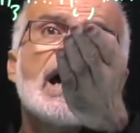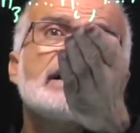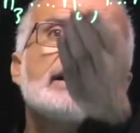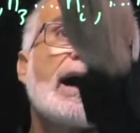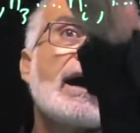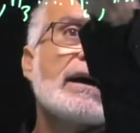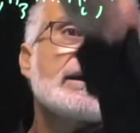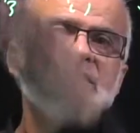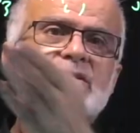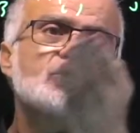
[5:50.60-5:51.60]
and I
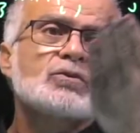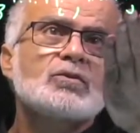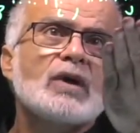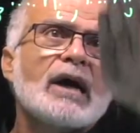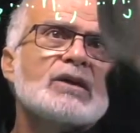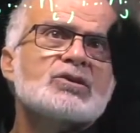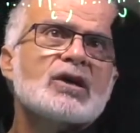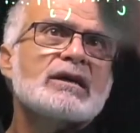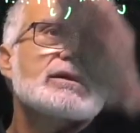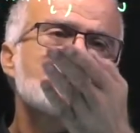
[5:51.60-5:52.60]
is 2, and
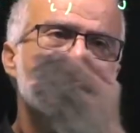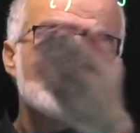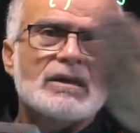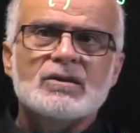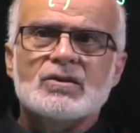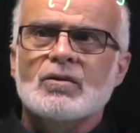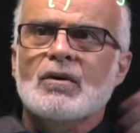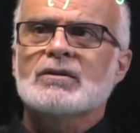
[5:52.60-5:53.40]
J is 3, and so on.